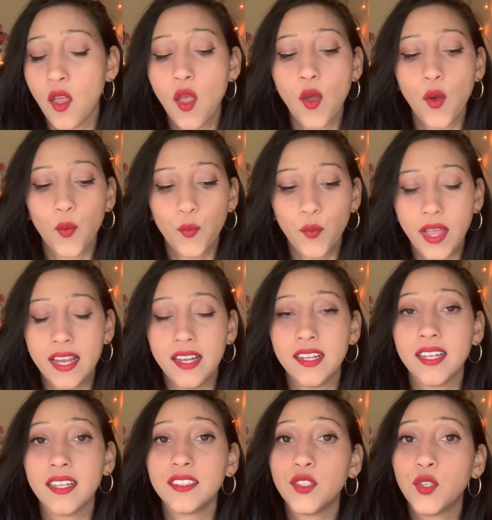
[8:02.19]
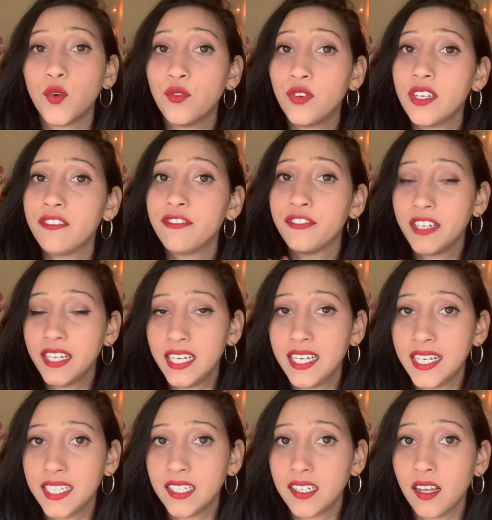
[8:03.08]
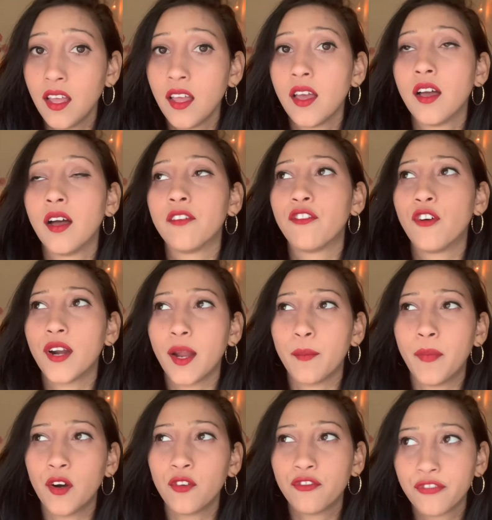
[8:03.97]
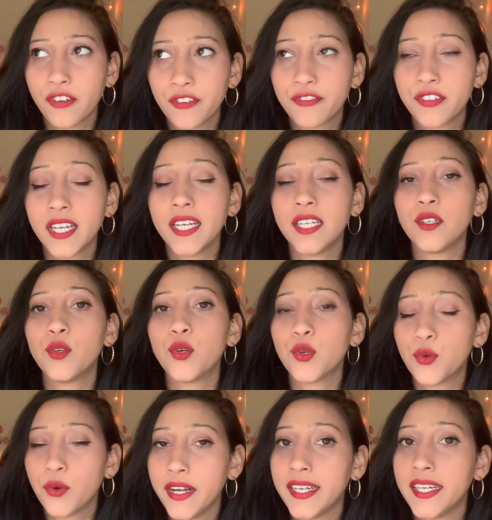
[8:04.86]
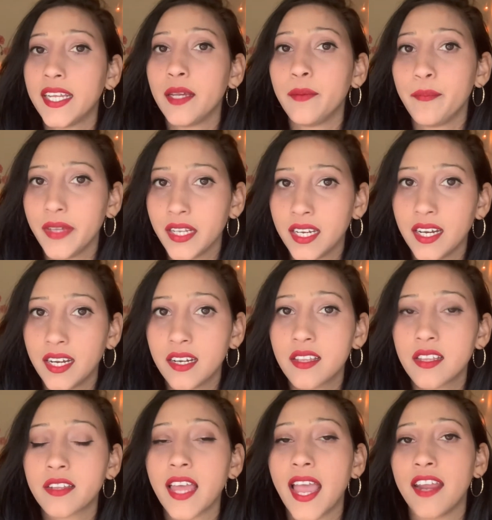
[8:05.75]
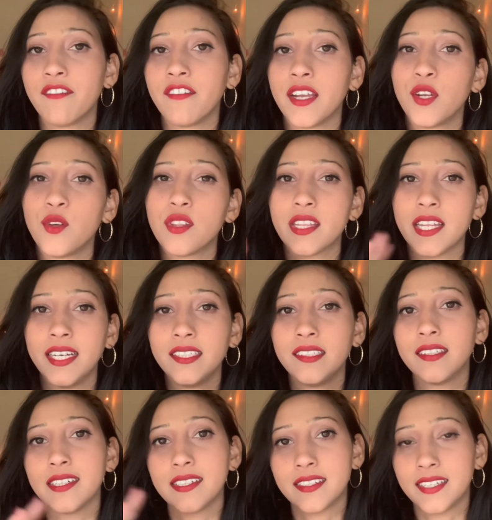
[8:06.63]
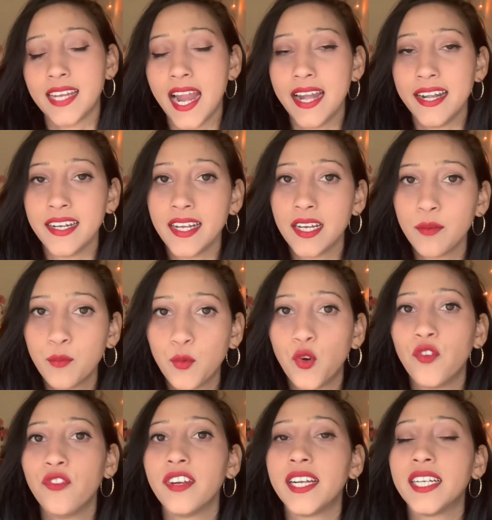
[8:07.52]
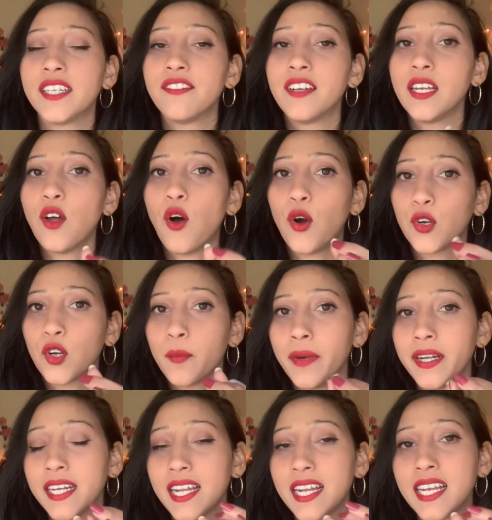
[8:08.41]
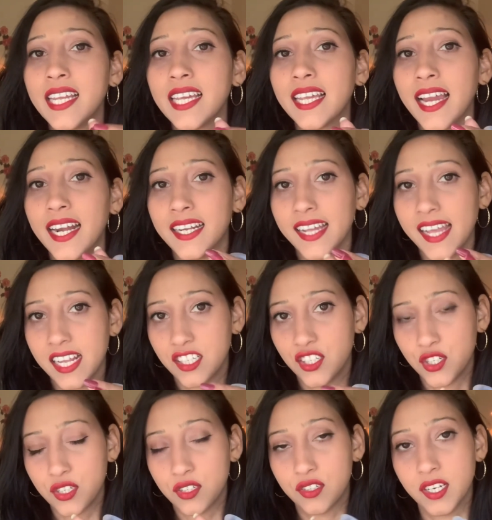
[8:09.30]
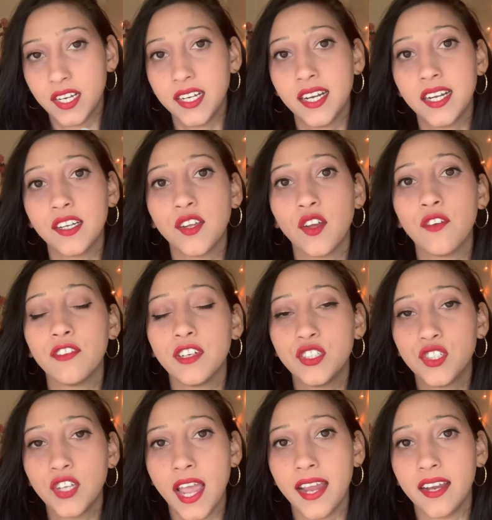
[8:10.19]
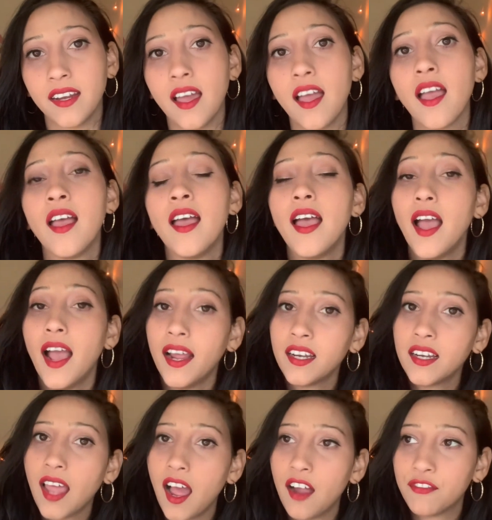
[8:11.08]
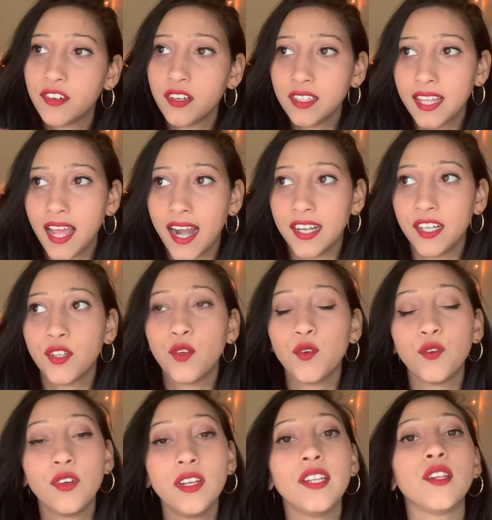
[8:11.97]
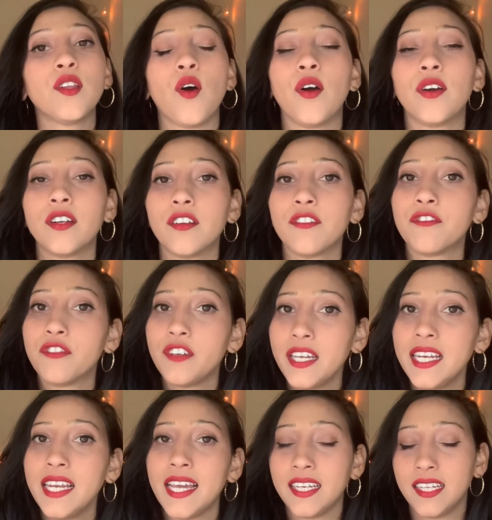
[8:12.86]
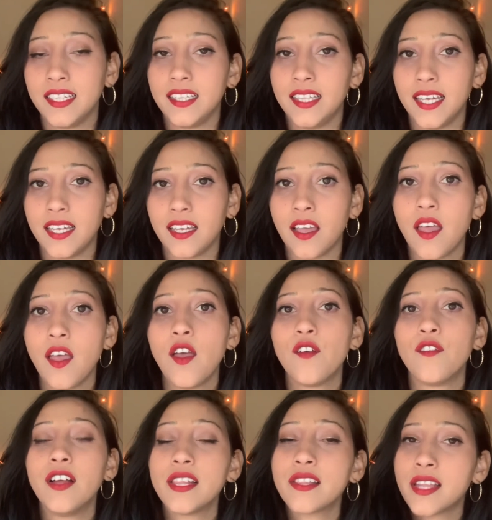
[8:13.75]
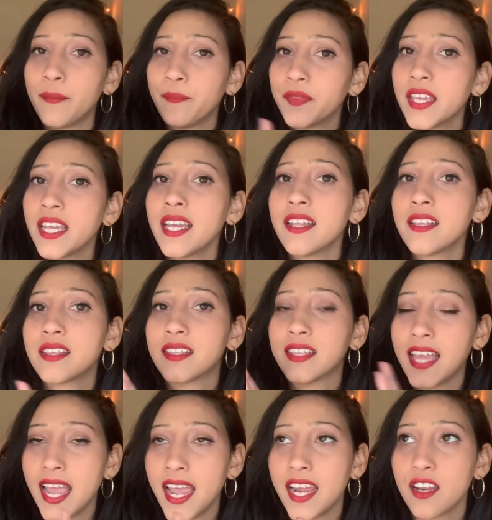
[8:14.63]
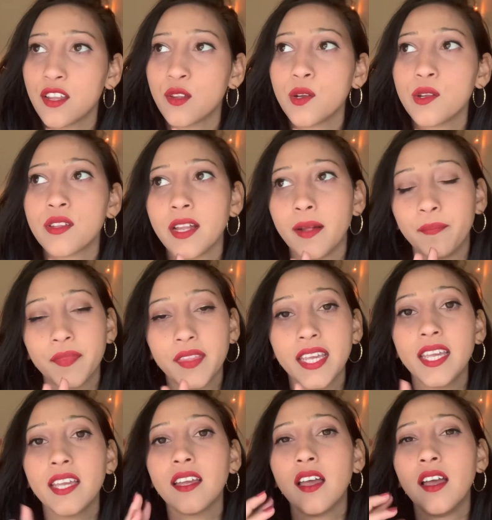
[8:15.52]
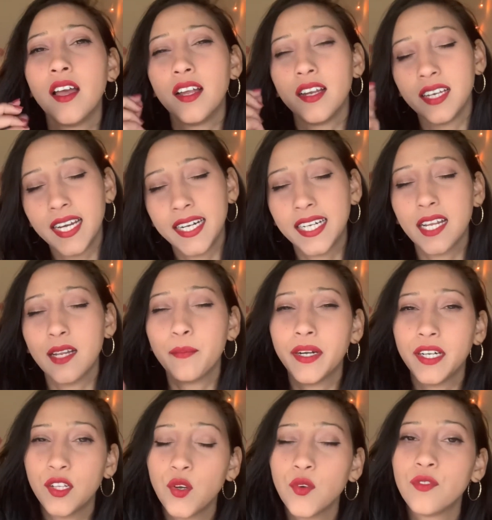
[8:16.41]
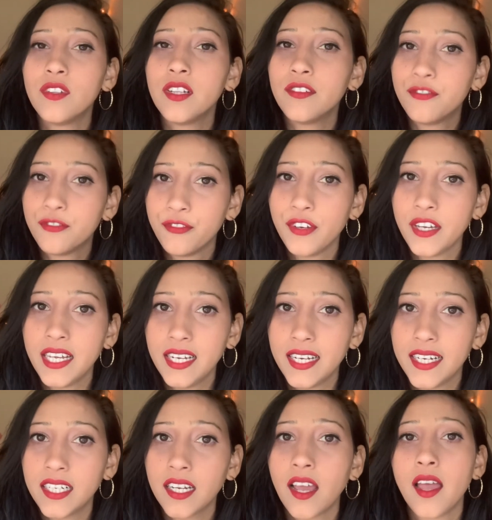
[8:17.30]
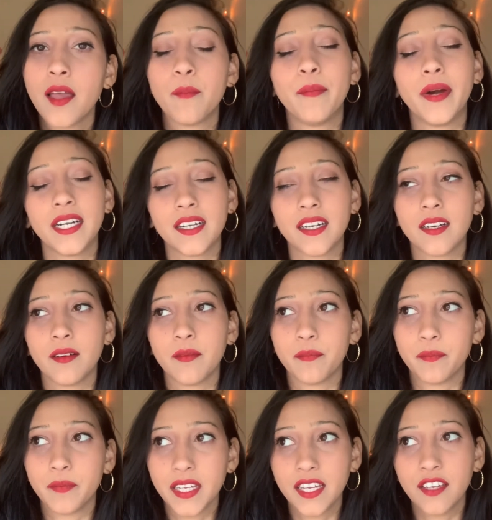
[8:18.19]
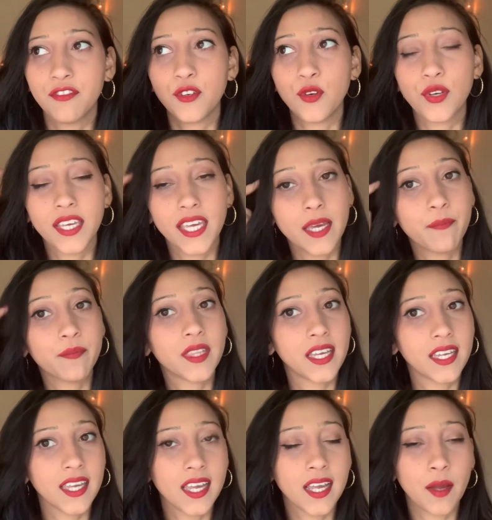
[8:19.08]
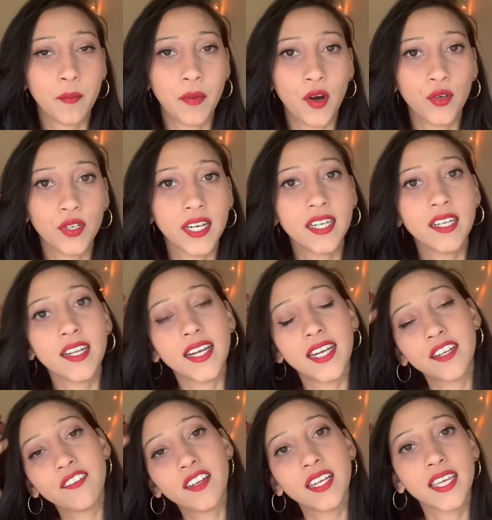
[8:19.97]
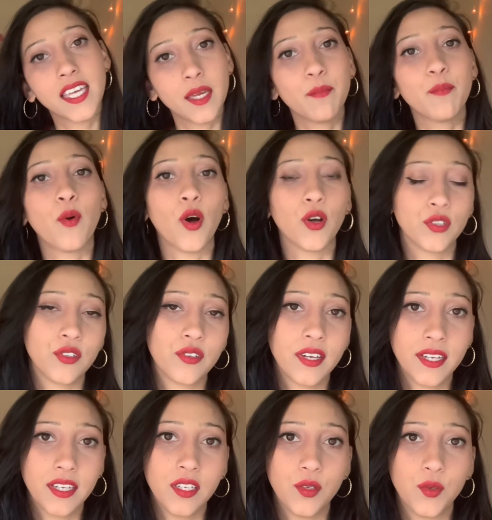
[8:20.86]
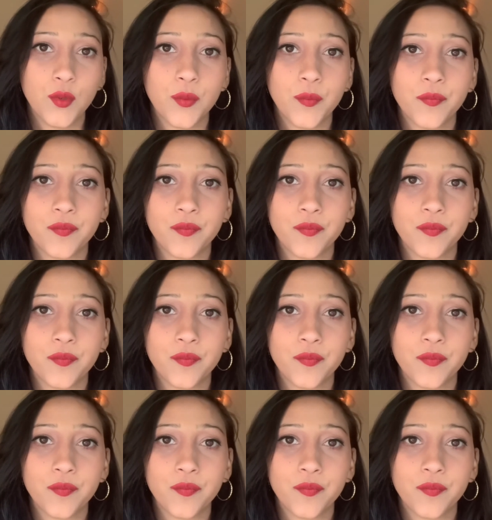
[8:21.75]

Well, you will feel it for about 15 to 20 minutes, and when you sit, stand and move, it will automatically get adjusted in your vagina, and after that you will not feel anything. Well, something is there, so something little bit you will feel it, but if you keep thinking about it, it will keep bothering you.